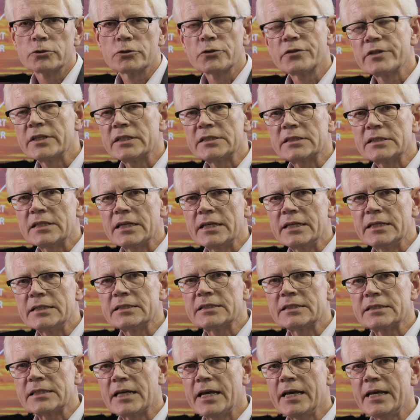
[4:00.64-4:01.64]
So this
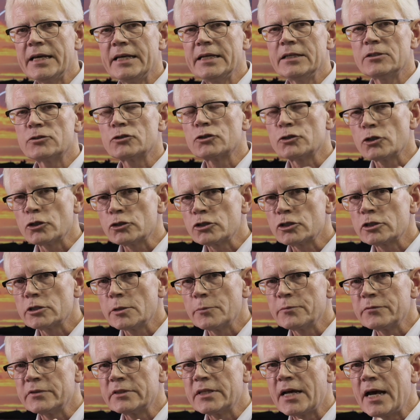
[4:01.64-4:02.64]
is a
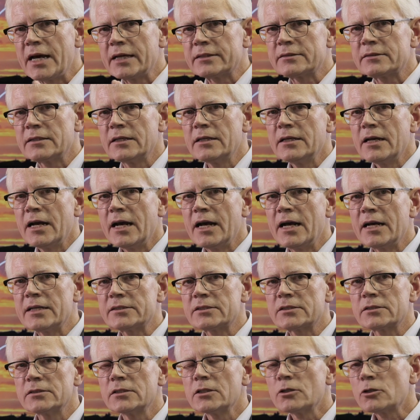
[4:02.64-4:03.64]
system that
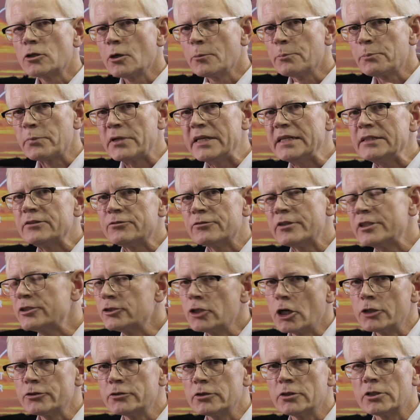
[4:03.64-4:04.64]
has complete
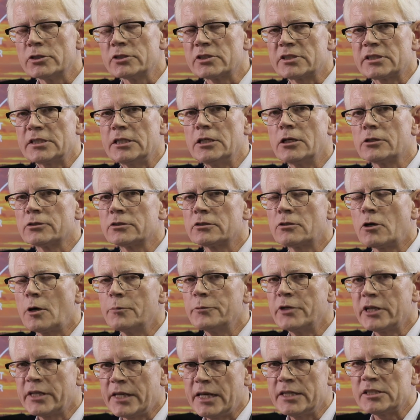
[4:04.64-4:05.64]
redundancy on
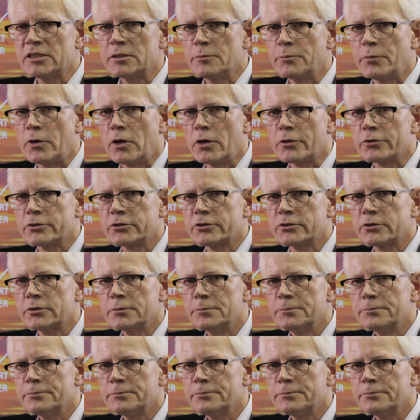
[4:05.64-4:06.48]
communication paths.